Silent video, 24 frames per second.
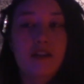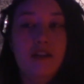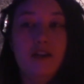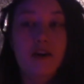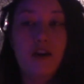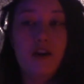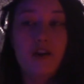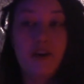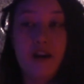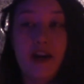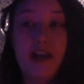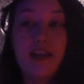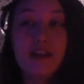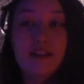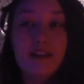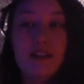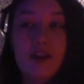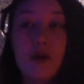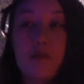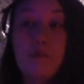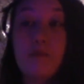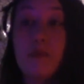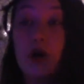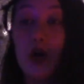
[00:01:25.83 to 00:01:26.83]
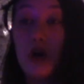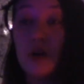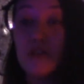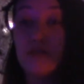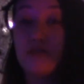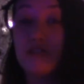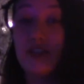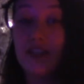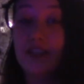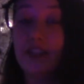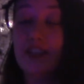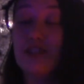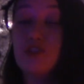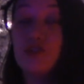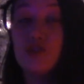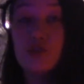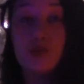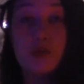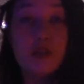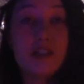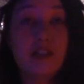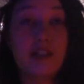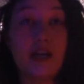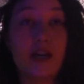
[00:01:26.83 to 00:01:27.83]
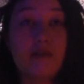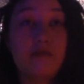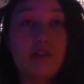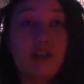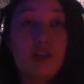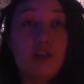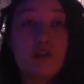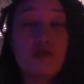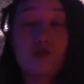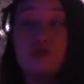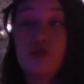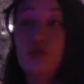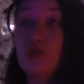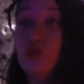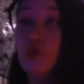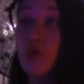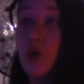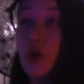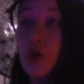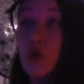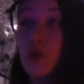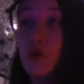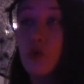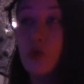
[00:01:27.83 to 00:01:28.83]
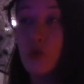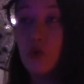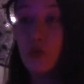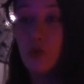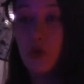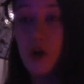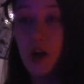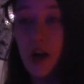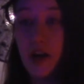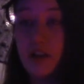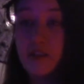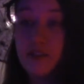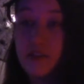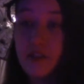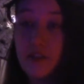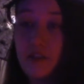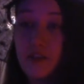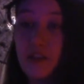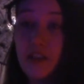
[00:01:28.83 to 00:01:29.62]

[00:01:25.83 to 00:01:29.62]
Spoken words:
All right? Perfect. And story time videos do great.